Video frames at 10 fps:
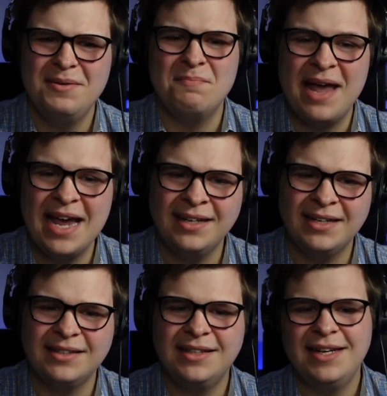
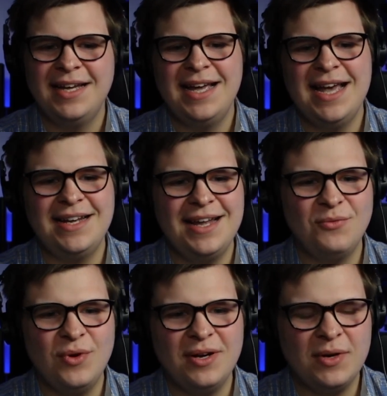Manna. And
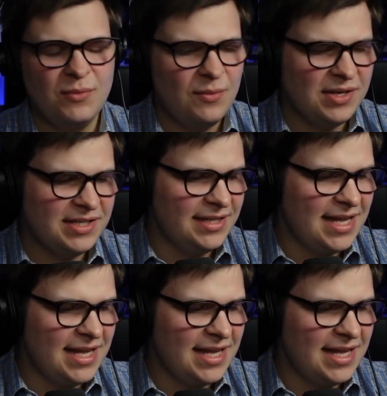what was it?